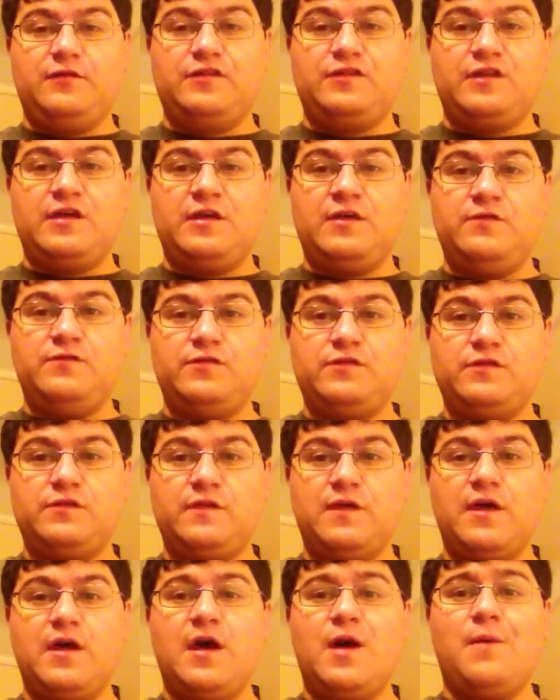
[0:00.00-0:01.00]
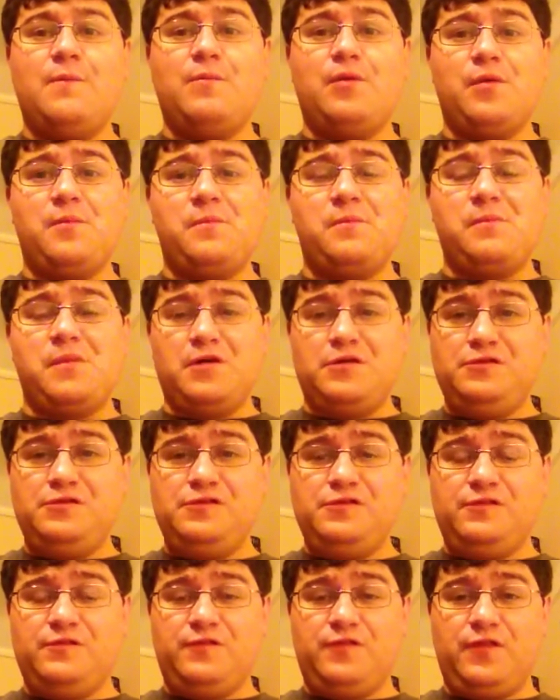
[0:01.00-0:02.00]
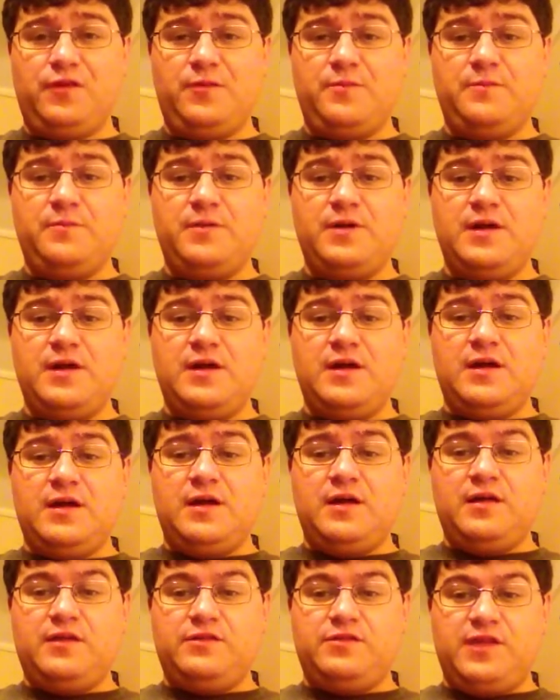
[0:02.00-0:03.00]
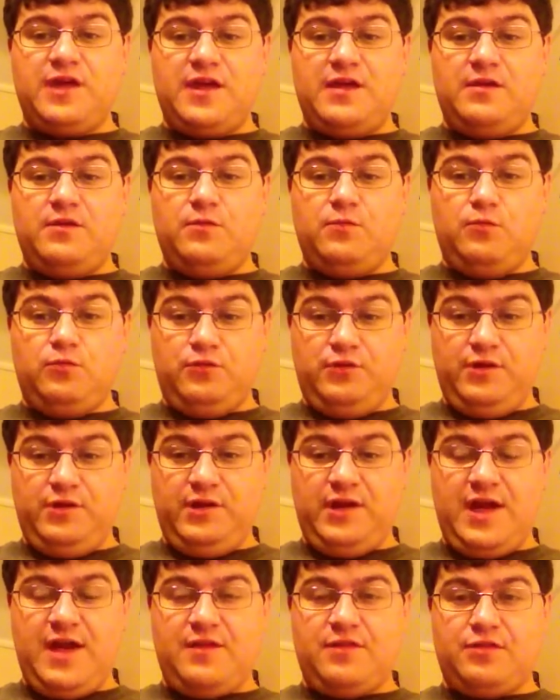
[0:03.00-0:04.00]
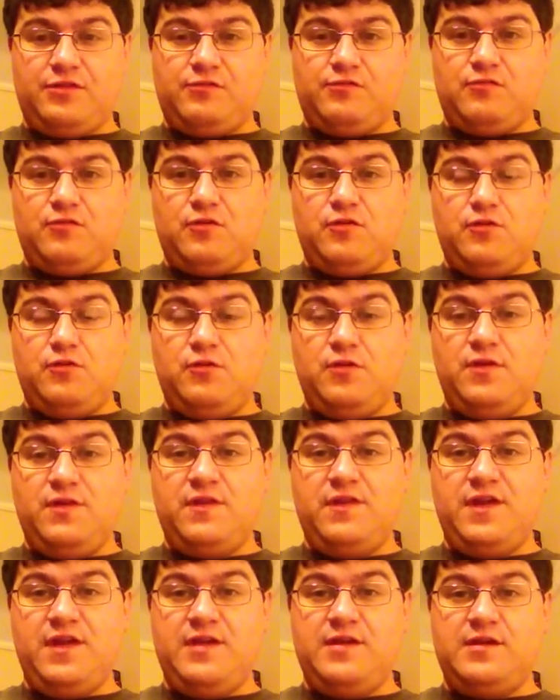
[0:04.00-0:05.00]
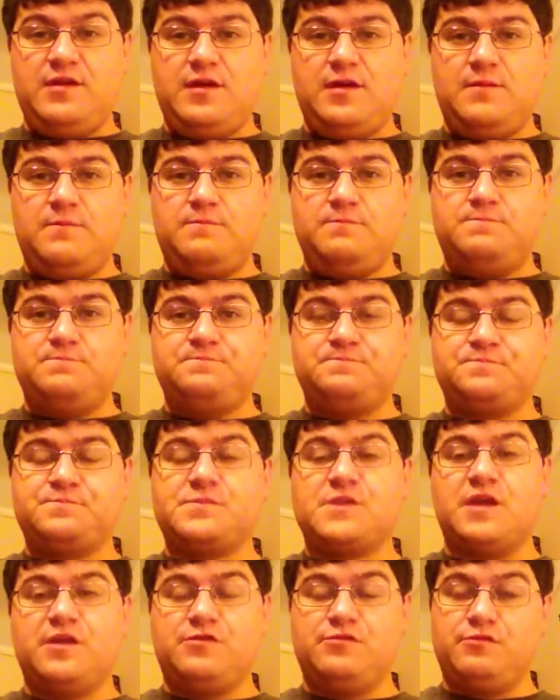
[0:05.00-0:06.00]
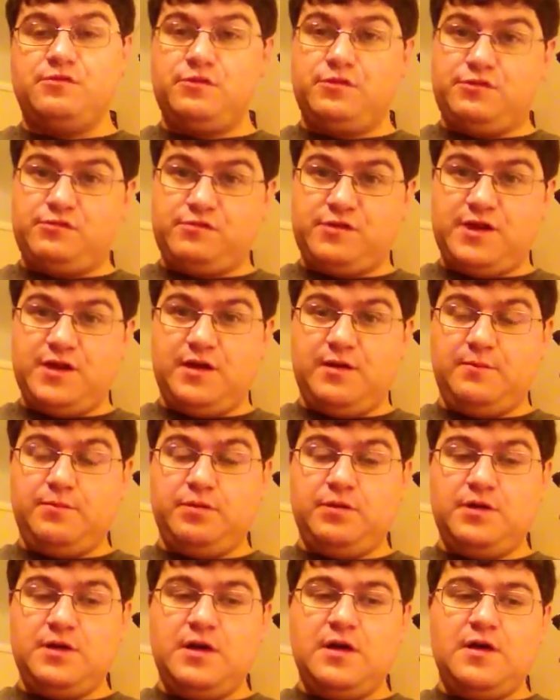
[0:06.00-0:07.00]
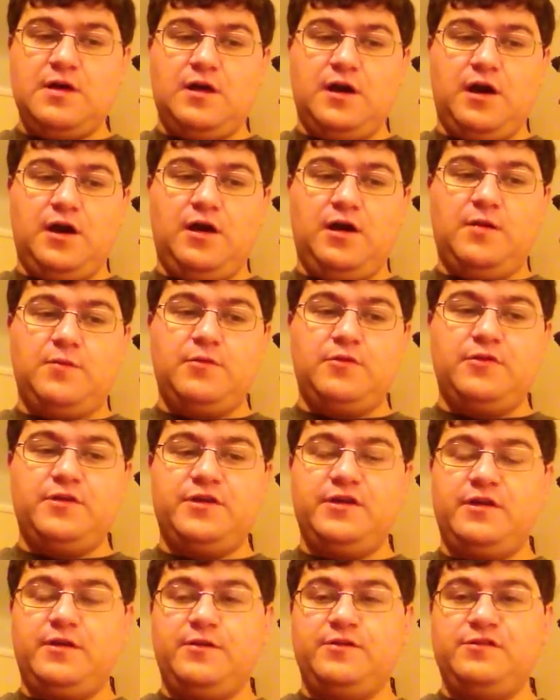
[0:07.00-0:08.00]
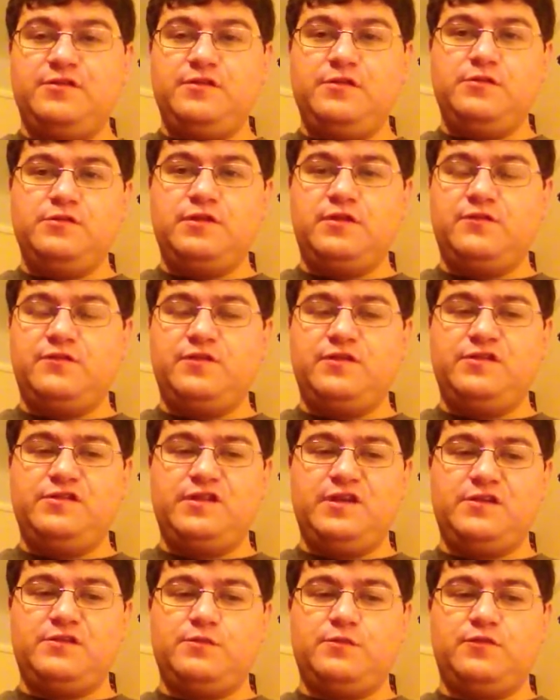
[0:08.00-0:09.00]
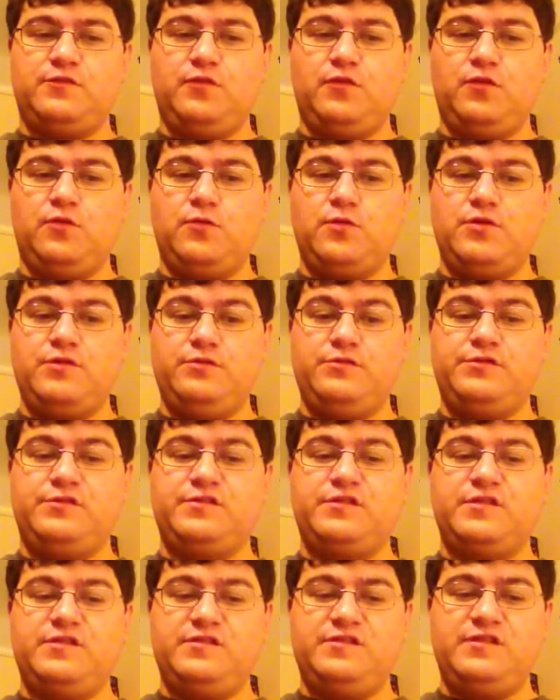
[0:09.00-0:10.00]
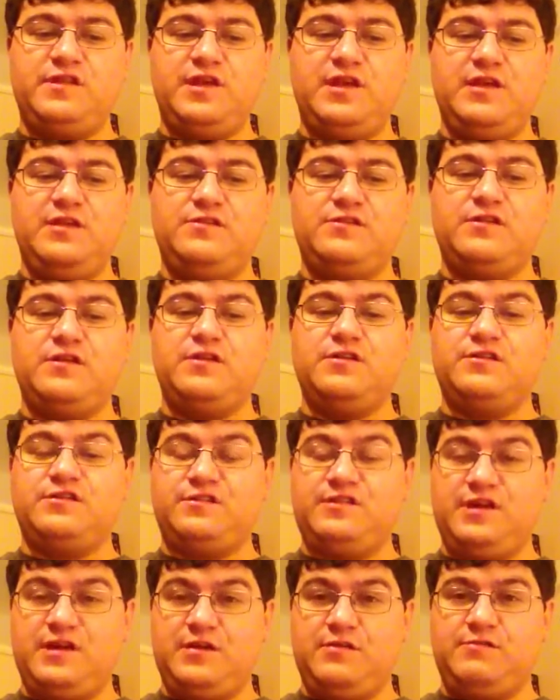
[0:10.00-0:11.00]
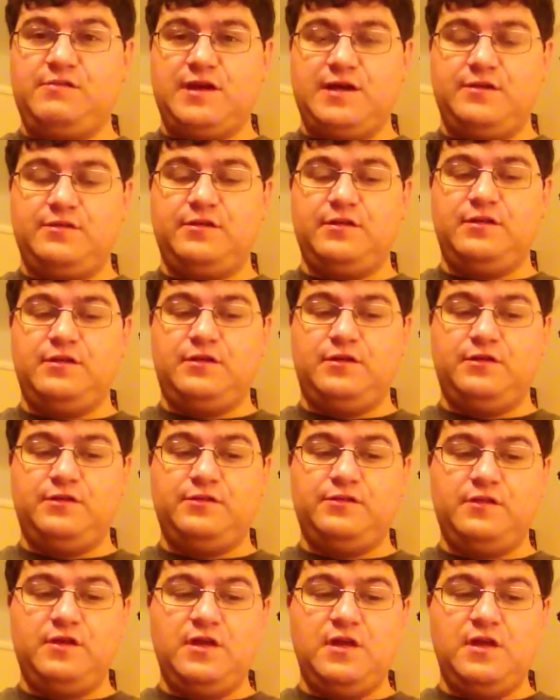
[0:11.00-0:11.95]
saves, but most of them then wouldn't get through the 3-up armour, and you know it's still toughness 6 with 4 wounds, so this thing is going to stick around a lot.